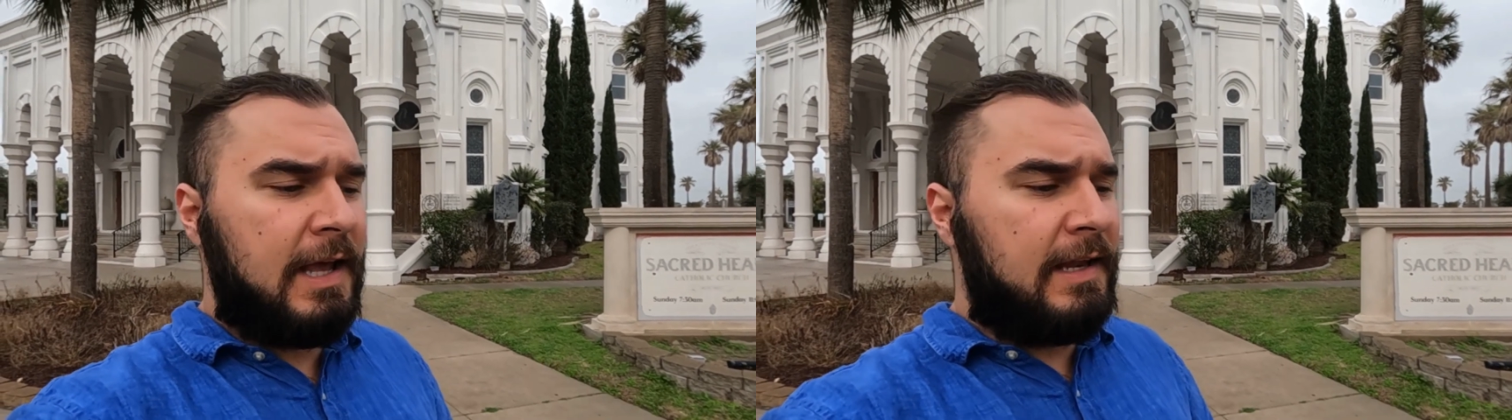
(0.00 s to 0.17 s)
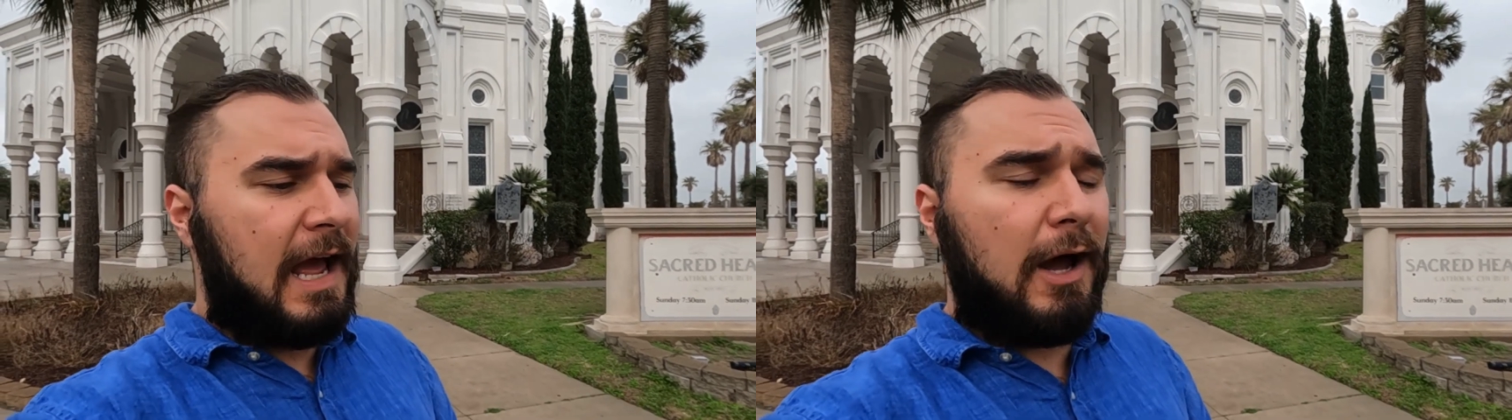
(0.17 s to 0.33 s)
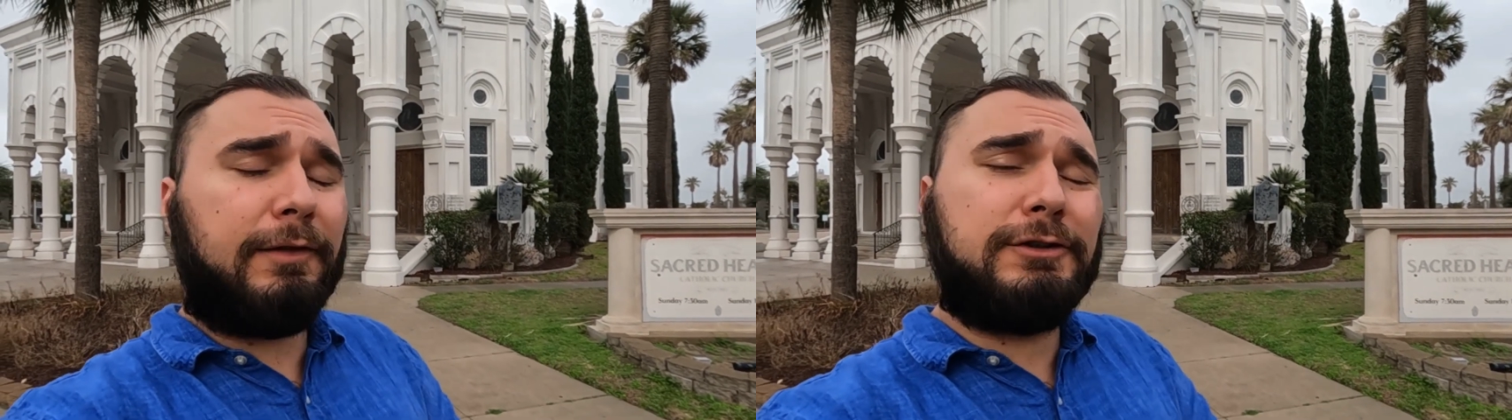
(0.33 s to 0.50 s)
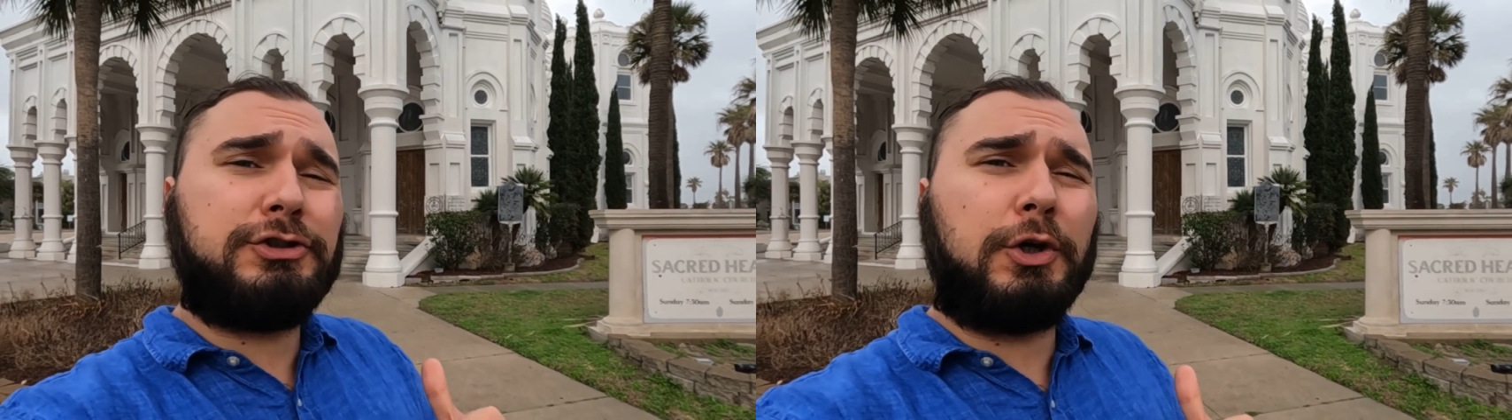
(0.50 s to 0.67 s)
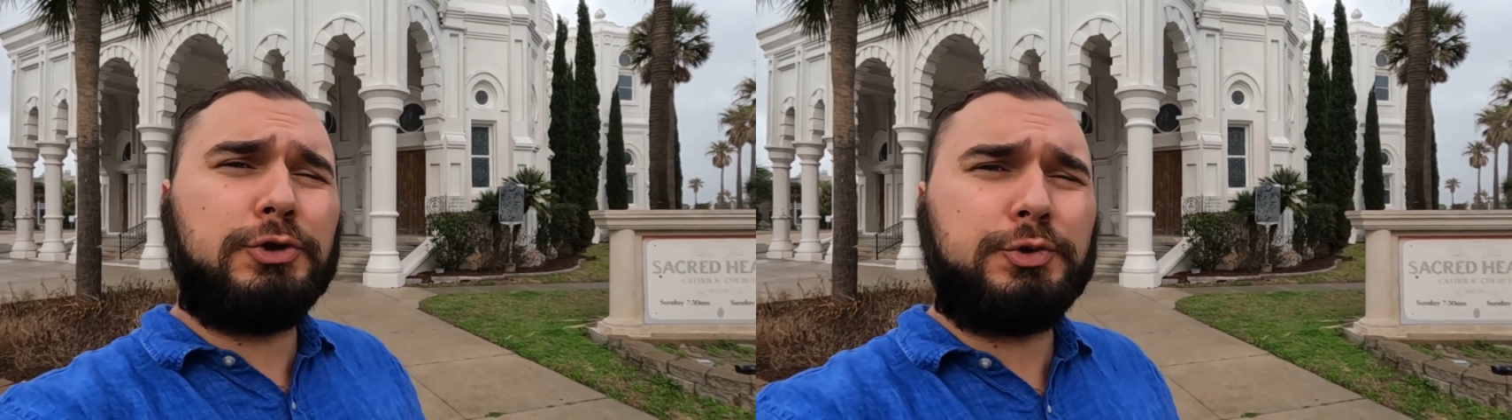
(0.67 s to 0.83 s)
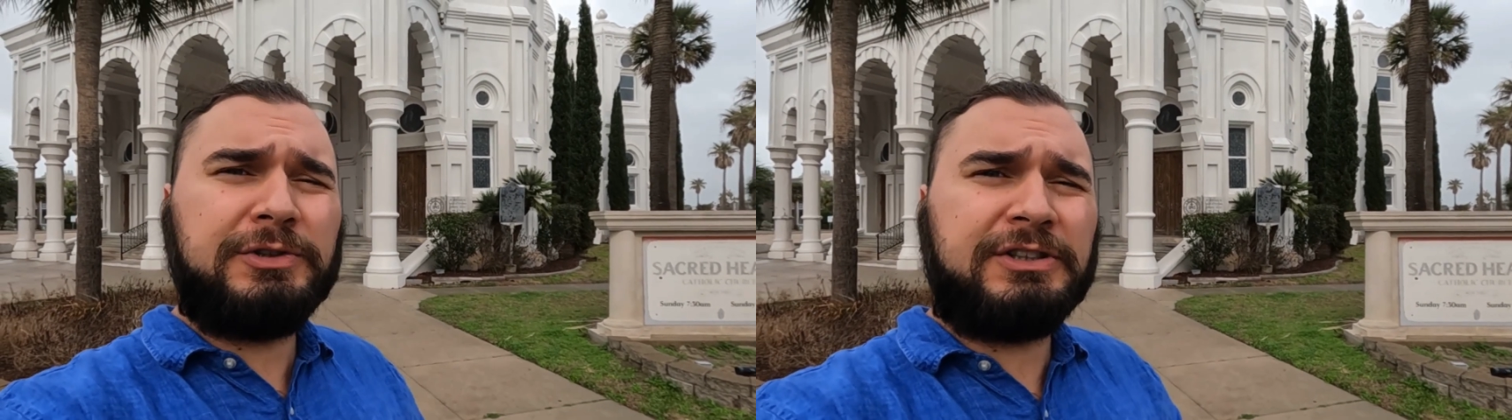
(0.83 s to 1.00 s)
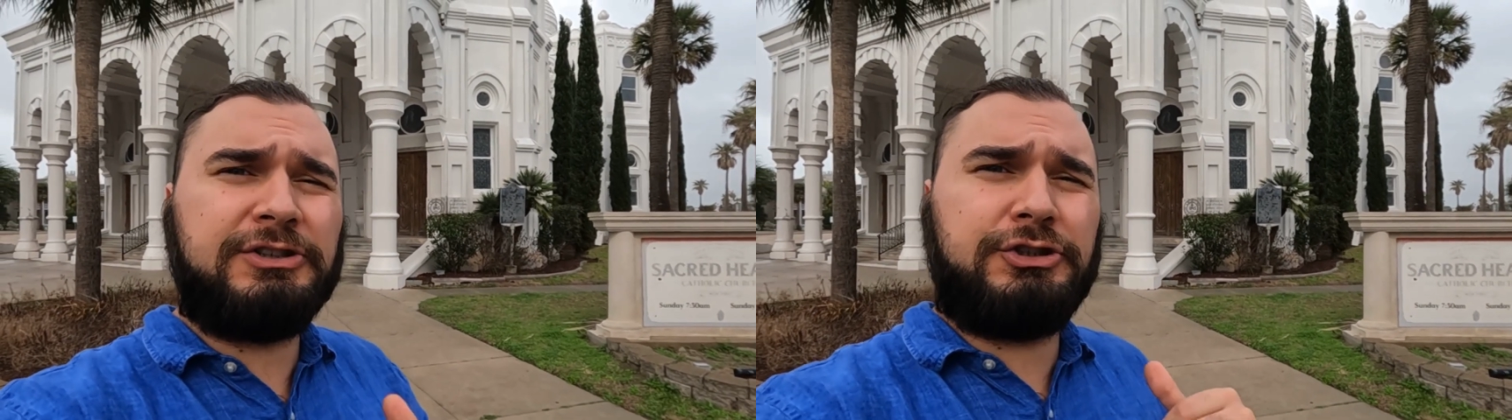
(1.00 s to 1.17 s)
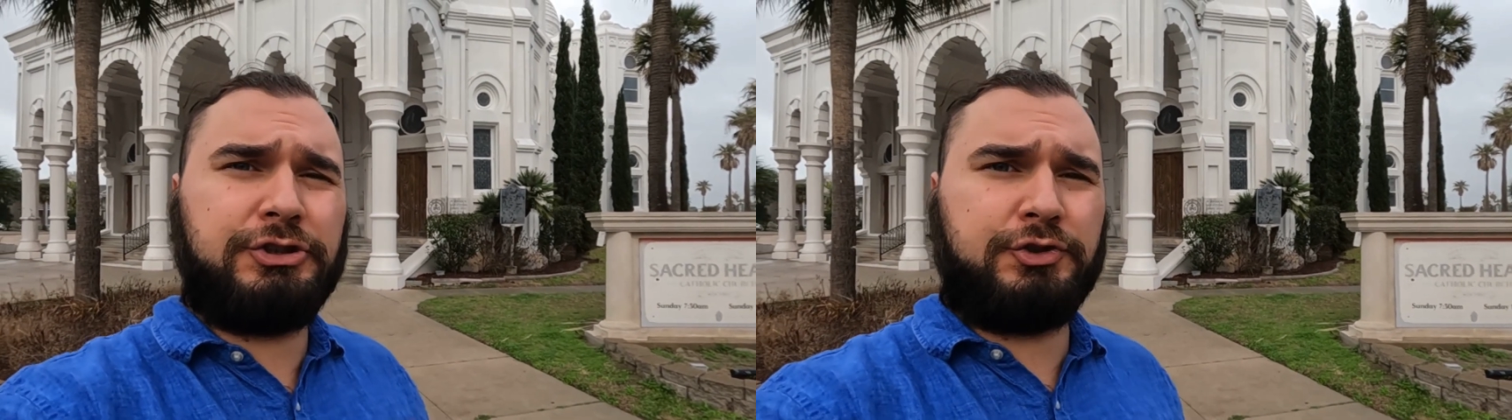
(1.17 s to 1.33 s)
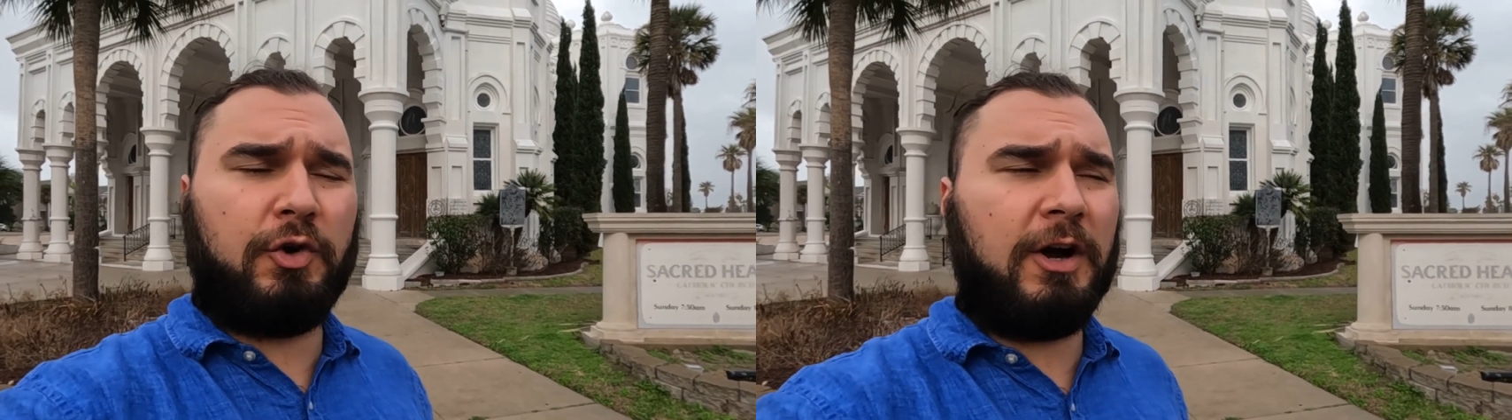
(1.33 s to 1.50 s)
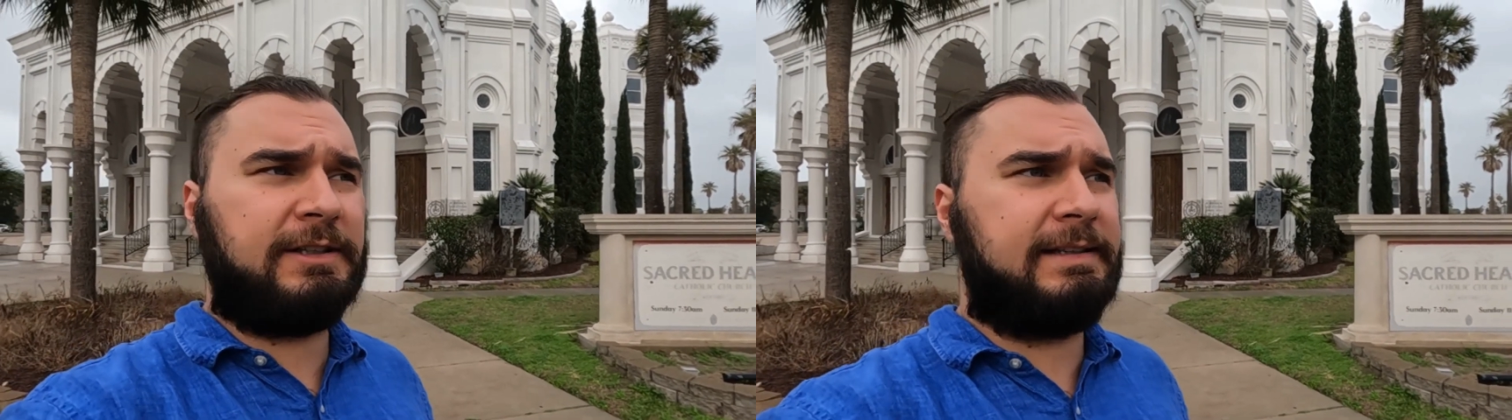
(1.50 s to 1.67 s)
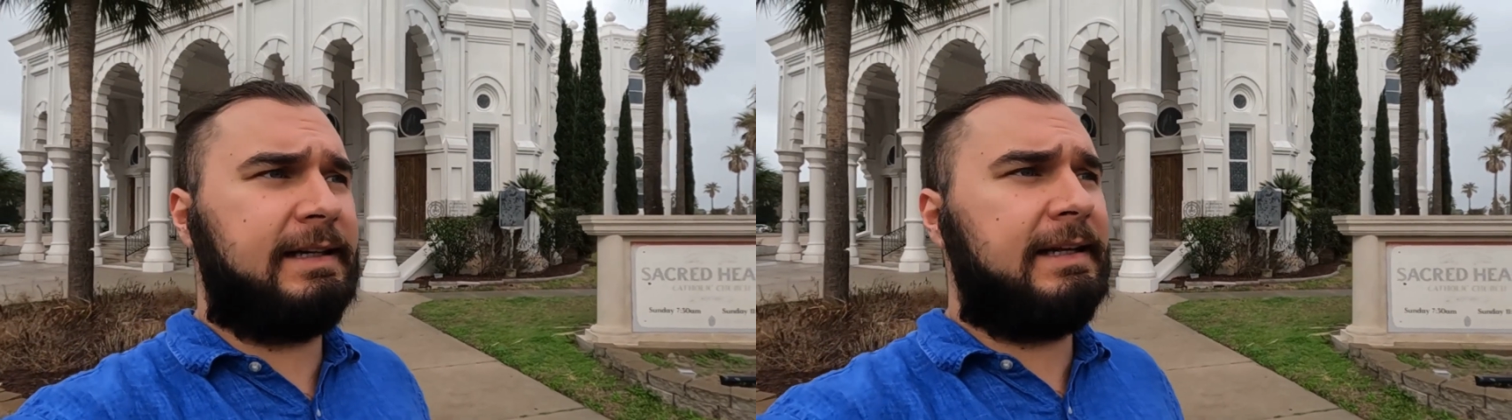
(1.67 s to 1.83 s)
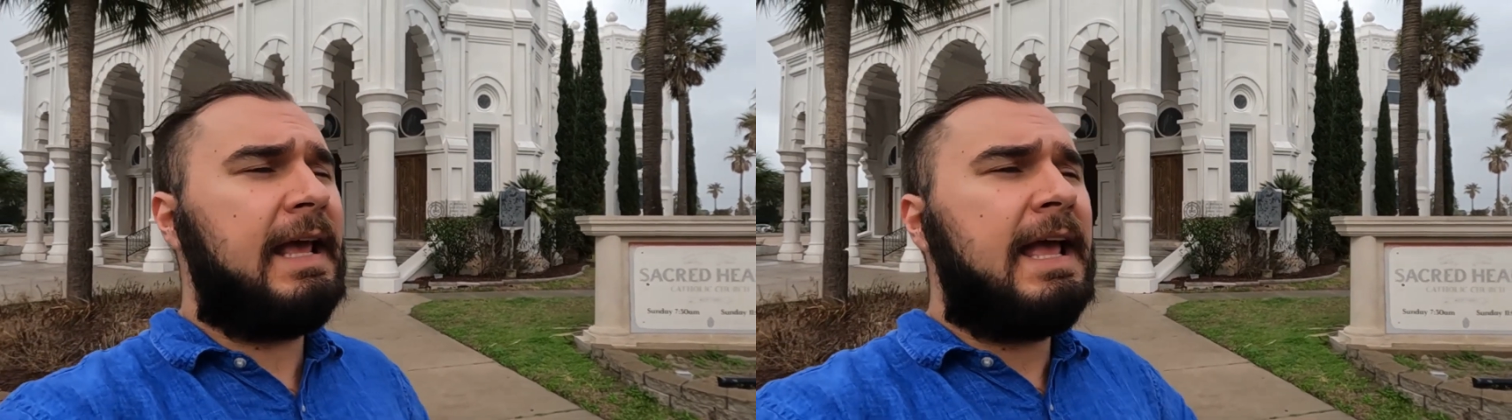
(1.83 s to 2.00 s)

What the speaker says: Now, the church was constructed